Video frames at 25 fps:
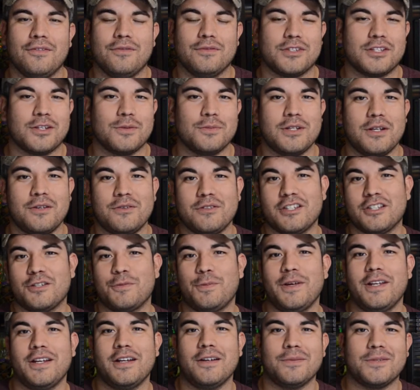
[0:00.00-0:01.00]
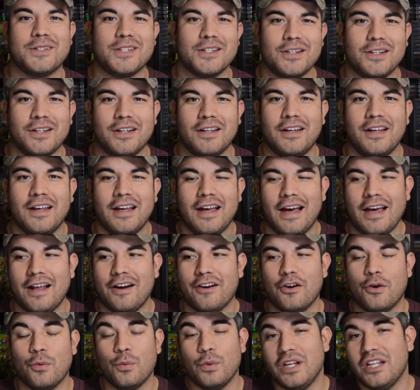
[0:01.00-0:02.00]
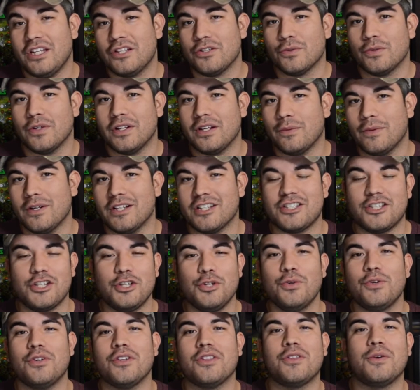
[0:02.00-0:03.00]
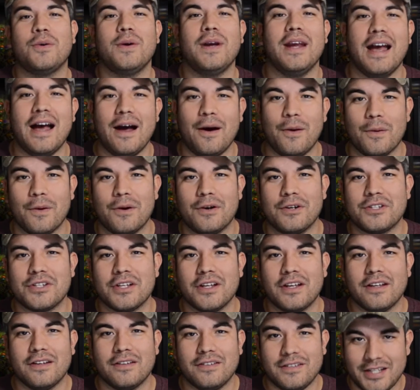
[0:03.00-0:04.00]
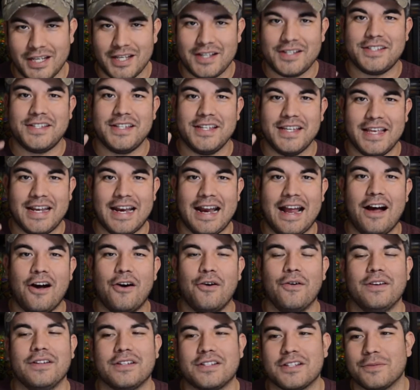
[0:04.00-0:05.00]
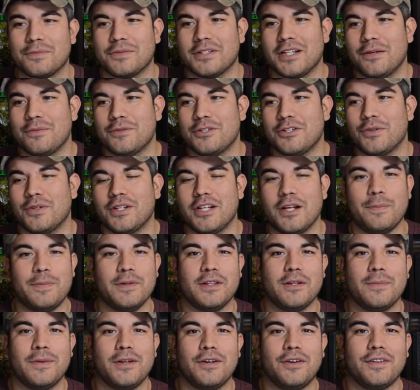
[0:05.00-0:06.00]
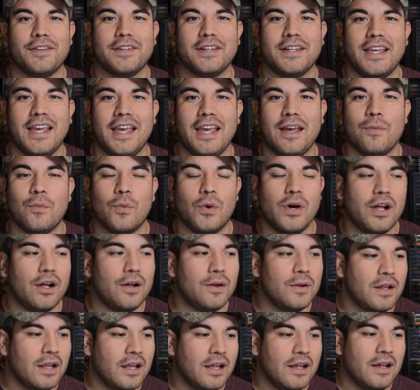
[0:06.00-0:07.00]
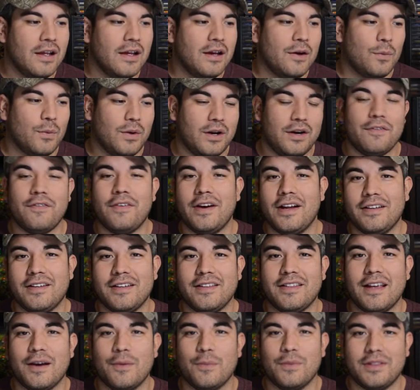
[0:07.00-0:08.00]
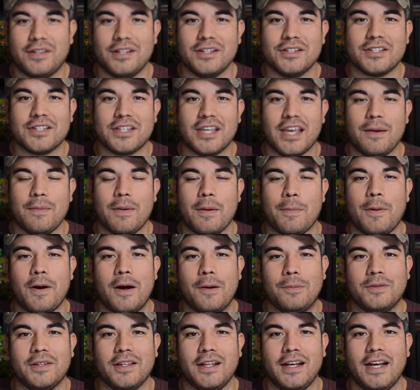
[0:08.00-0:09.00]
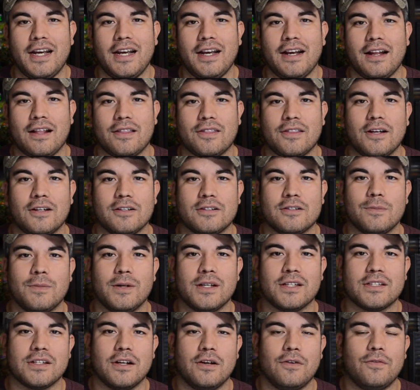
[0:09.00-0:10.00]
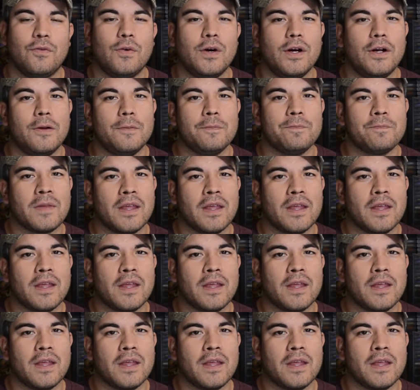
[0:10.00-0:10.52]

and sometimes you spend up to, I don't know, we do anyways, 2 to 3 hours testing it out, and sometimes you end up in the middle of the game. Well, whenever I did that with this game, I popped it in and I thought to myself, well,